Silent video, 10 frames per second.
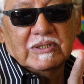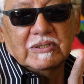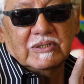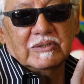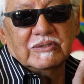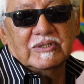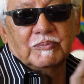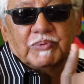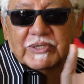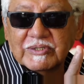
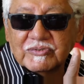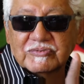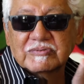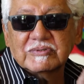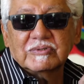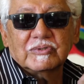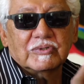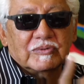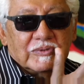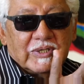apprentice, you
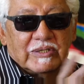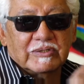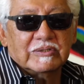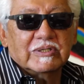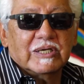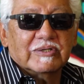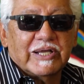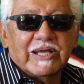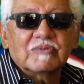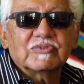know, at an
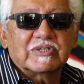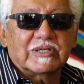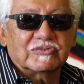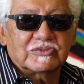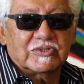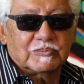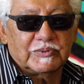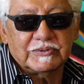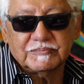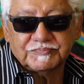advertising
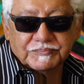company.